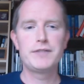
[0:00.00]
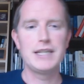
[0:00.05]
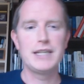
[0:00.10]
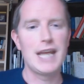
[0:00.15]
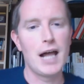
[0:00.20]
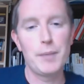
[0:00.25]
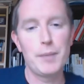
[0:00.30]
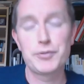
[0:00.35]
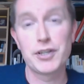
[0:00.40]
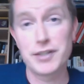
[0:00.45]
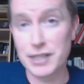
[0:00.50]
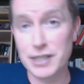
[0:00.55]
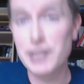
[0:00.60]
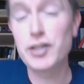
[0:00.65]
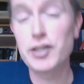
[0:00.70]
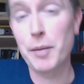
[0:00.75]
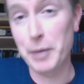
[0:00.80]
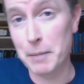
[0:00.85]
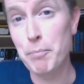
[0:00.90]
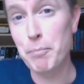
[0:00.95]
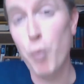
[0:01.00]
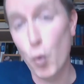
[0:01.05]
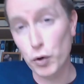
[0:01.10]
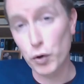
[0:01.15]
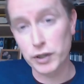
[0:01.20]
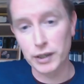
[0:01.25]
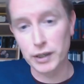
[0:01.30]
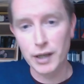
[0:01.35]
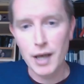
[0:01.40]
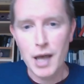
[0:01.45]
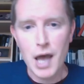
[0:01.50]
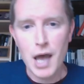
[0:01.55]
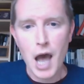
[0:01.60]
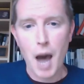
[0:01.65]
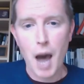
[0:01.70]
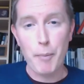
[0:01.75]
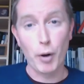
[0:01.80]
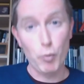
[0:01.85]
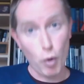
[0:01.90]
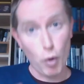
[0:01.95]
helps us see something important
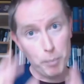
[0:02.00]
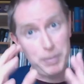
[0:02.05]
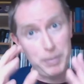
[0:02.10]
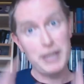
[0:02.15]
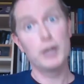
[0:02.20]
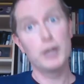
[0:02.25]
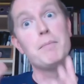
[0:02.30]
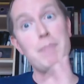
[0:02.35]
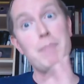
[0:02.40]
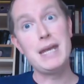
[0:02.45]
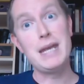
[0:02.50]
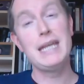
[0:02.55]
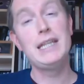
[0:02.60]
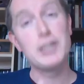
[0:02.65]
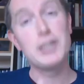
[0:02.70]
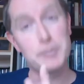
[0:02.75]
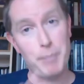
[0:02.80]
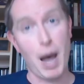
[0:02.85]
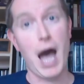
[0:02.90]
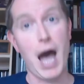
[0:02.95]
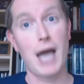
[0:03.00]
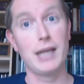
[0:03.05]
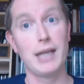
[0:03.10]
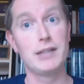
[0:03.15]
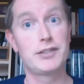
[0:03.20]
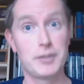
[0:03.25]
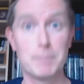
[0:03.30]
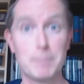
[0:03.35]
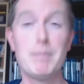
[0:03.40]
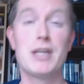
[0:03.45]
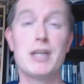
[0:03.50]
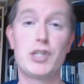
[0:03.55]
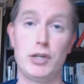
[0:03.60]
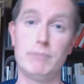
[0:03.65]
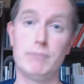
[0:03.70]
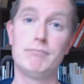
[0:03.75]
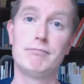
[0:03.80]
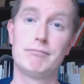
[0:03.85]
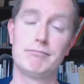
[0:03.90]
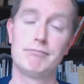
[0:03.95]
about what Peter means by
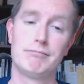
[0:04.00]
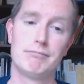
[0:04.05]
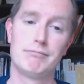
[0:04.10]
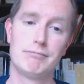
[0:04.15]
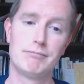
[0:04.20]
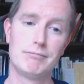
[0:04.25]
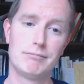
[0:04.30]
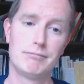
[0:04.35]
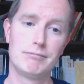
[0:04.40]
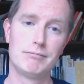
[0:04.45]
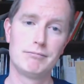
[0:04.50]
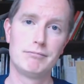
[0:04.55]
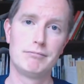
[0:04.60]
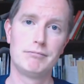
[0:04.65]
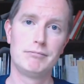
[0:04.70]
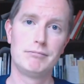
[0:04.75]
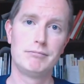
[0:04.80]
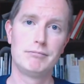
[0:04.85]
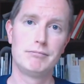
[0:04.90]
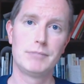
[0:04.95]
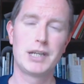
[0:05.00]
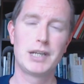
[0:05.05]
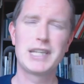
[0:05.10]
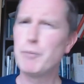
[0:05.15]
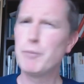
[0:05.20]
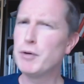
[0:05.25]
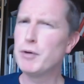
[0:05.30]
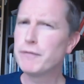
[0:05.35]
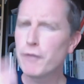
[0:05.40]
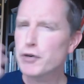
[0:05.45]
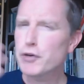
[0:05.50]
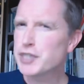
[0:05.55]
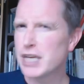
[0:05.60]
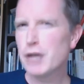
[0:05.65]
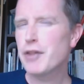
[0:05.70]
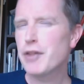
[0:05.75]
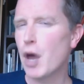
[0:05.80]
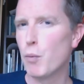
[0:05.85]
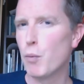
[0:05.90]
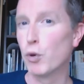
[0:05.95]
submission. Because again, we first
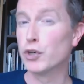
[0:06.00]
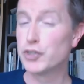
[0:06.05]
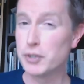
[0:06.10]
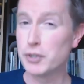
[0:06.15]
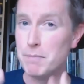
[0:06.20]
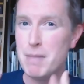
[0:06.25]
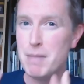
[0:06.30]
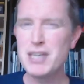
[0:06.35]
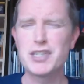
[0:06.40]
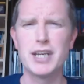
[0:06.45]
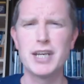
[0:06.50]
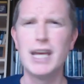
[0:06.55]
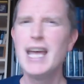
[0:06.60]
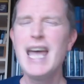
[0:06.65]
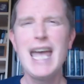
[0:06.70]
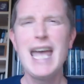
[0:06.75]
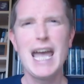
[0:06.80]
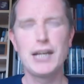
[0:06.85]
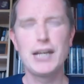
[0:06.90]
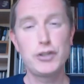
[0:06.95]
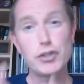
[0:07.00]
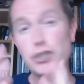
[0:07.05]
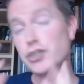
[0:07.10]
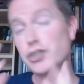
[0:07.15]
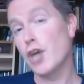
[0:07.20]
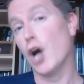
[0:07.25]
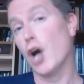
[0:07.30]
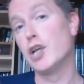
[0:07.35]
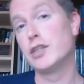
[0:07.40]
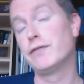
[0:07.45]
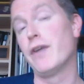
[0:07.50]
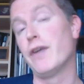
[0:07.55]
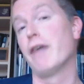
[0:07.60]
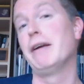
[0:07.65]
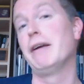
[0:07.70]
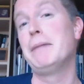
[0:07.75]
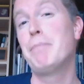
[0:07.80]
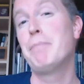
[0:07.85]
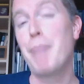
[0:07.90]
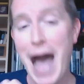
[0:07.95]
hear that word submission, it just sounds
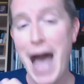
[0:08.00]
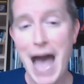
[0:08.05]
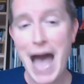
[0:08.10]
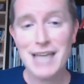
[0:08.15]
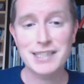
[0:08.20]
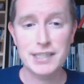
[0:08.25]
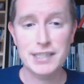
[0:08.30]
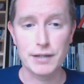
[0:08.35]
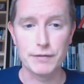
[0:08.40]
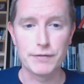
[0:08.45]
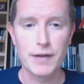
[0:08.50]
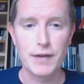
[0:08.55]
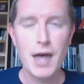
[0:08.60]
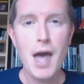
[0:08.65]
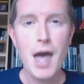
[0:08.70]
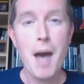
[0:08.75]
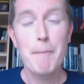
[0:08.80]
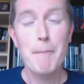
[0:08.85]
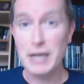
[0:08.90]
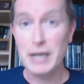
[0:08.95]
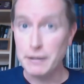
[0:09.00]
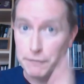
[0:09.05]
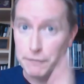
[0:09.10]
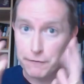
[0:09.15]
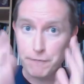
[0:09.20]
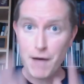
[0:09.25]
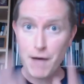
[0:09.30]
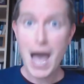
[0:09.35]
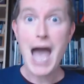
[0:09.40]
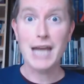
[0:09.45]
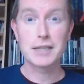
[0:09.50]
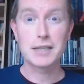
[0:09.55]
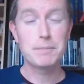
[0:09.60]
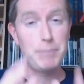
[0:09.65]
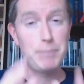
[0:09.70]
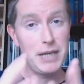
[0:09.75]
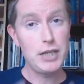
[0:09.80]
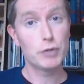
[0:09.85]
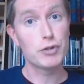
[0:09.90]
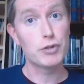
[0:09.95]
very passive. But in fact,
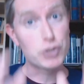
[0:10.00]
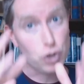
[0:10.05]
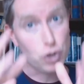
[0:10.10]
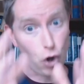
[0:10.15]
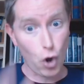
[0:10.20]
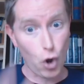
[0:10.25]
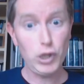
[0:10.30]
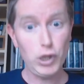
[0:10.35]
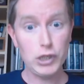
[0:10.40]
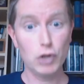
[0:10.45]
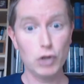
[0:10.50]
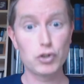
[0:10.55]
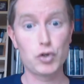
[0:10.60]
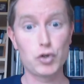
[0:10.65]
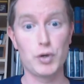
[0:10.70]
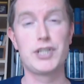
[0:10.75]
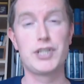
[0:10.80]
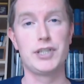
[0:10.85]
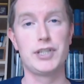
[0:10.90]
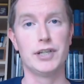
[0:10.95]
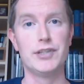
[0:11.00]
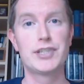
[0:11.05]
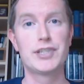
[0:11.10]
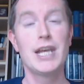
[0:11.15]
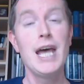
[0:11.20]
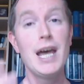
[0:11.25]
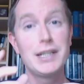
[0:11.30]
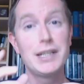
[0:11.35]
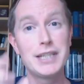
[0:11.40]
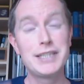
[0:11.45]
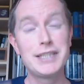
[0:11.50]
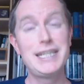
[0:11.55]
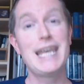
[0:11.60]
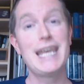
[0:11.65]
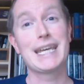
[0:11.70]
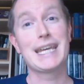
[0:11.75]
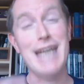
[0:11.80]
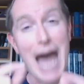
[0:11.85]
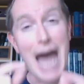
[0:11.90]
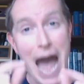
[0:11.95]
Peter is calling on Christians to
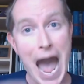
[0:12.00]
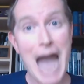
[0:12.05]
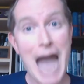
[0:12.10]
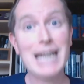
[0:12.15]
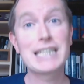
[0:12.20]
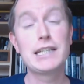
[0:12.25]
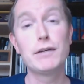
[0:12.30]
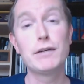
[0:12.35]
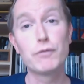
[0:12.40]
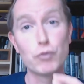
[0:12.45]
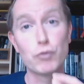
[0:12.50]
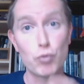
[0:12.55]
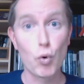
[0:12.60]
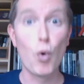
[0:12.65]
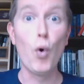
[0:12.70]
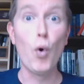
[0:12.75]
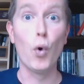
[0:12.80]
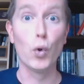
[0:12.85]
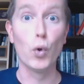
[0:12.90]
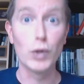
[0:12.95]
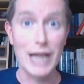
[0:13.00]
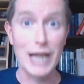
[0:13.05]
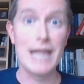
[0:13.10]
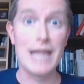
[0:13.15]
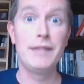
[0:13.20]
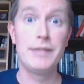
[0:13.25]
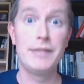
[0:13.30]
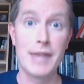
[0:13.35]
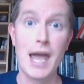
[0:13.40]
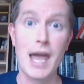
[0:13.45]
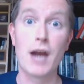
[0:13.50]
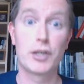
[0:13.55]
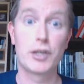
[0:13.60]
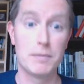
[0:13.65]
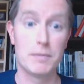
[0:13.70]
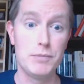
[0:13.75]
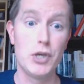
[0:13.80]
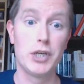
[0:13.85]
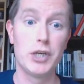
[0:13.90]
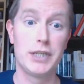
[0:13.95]
take an active role in their
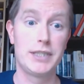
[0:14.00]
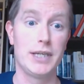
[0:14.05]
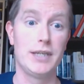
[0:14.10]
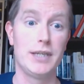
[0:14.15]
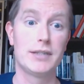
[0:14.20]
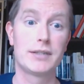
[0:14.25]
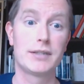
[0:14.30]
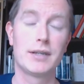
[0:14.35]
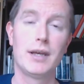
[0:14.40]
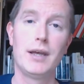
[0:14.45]
communities.